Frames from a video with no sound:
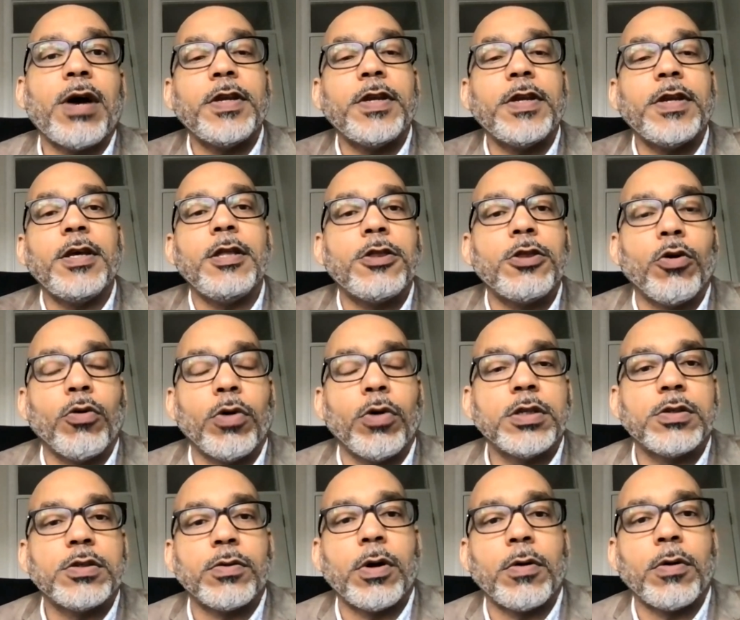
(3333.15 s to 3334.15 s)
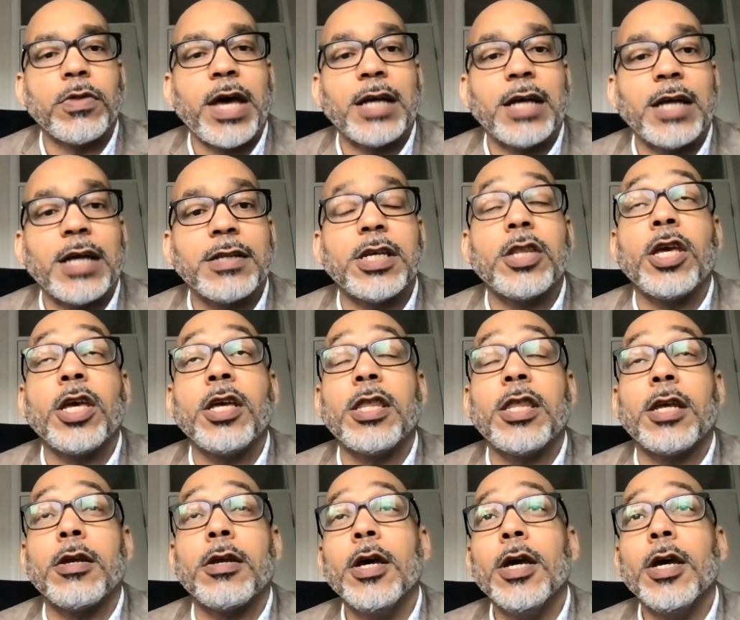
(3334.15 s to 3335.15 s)
Do you have any thoughts around that?
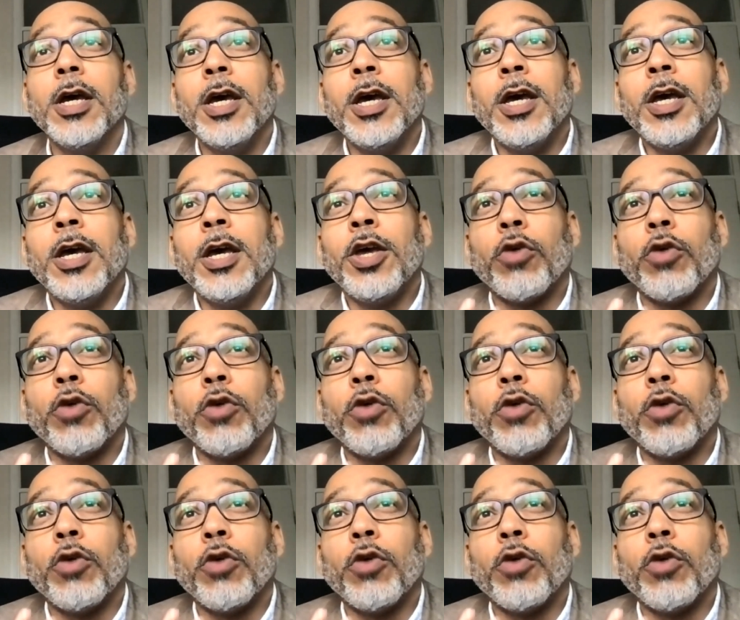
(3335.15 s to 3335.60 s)
Because I think that